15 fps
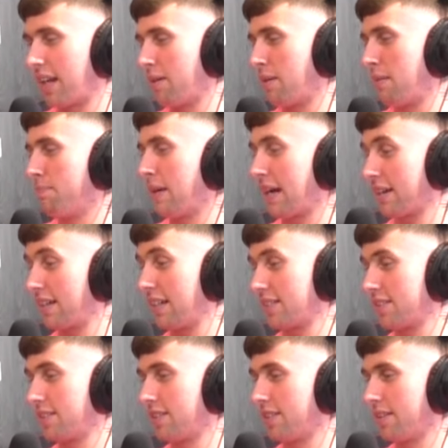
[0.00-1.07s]
I went back and
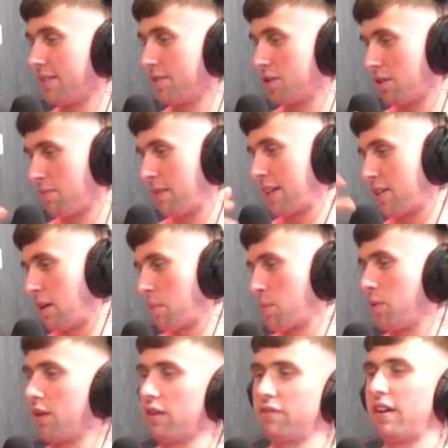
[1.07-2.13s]
listened to Superbike Cup
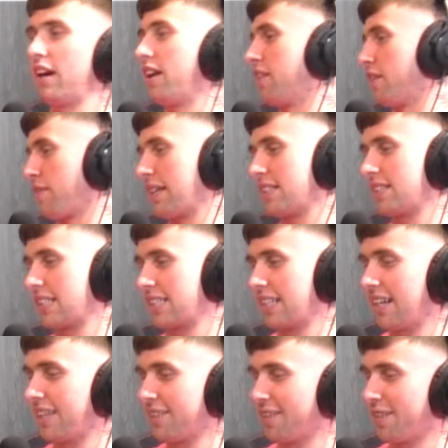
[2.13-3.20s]
qualifying and the recent things I
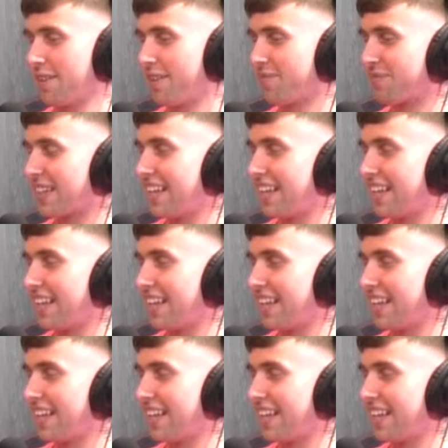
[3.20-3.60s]
got there.